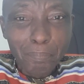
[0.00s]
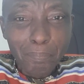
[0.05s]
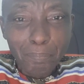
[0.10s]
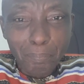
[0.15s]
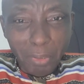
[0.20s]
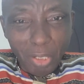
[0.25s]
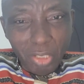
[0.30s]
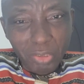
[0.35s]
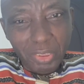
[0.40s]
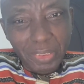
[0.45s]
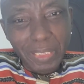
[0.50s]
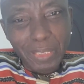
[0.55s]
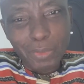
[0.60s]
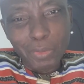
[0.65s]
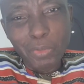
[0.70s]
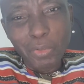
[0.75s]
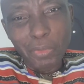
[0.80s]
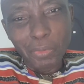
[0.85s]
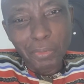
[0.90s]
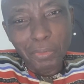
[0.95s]
plot a
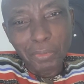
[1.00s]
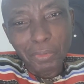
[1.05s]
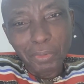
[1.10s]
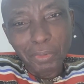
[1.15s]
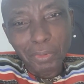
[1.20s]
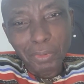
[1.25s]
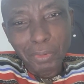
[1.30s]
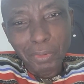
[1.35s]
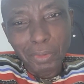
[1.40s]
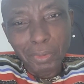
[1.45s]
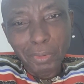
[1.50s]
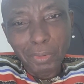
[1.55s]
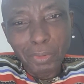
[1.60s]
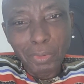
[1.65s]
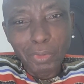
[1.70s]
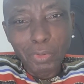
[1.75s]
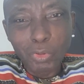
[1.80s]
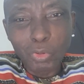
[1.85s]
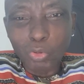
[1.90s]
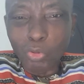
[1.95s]
coup
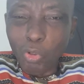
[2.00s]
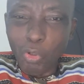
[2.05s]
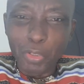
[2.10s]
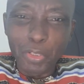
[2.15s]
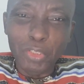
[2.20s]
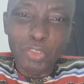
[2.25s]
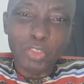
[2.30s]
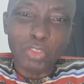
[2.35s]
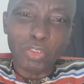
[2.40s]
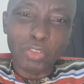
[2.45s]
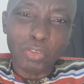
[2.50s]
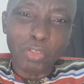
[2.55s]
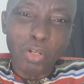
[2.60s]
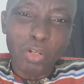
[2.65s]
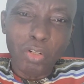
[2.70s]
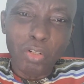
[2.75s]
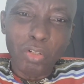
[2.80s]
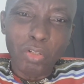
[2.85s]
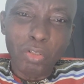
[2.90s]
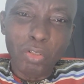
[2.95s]
to
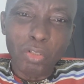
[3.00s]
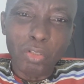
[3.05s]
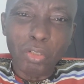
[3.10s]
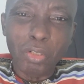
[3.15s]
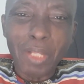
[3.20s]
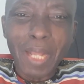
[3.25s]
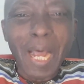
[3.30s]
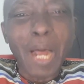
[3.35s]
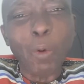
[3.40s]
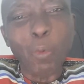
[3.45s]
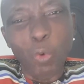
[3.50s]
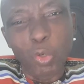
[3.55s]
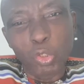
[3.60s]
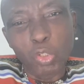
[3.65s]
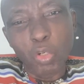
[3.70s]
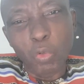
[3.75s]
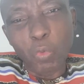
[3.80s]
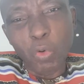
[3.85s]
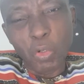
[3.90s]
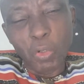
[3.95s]
install
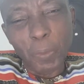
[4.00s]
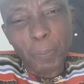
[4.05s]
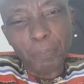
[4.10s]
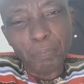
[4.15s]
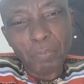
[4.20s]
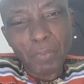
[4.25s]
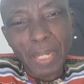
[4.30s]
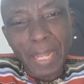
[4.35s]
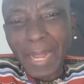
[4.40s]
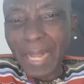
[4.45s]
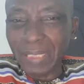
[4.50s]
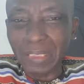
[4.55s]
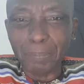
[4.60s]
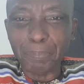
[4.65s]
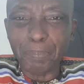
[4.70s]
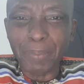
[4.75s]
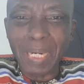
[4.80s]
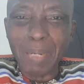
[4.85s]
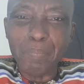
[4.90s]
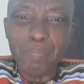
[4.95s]
Awolowo as
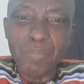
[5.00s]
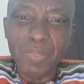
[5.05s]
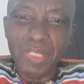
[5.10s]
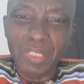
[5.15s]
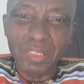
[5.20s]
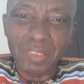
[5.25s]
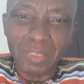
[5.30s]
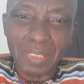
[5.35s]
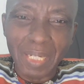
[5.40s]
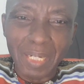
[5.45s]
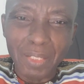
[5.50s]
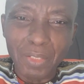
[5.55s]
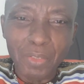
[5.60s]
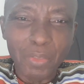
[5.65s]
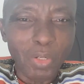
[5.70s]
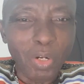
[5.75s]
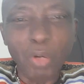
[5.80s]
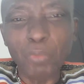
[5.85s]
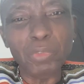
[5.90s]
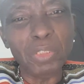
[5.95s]
Prime Minister
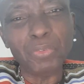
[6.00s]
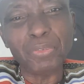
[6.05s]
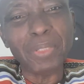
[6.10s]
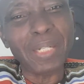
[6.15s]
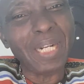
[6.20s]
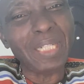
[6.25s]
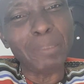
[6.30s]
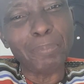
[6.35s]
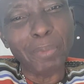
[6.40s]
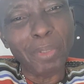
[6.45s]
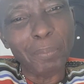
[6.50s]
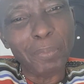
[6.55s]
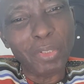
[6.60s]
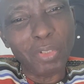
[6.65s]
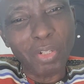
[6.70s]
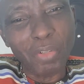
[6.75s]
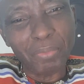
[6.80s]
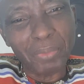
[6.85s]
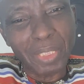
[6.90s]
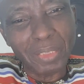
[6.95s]
of the Federal Republic
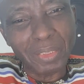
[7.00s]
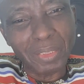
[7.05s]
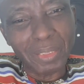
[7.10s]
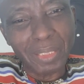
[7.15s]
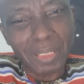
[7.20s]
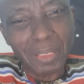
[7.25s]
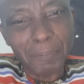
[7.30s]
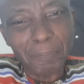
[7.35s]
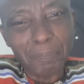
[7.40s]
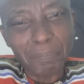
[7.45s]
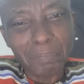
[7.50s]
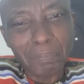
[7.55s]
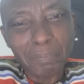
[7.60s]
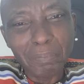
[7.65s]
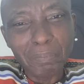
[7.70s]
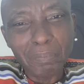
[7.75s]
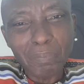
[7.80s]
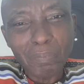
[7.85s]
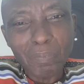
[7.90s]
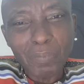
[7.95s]
of Nigeria?
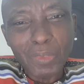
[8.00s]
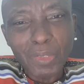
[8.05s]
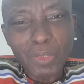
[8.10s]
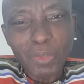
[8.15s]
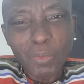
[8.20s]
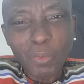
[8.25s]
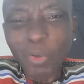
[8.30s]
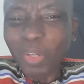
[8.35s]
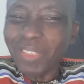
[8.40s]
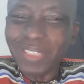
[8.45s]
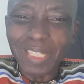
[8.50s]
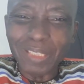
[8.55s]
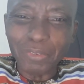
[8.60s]
What a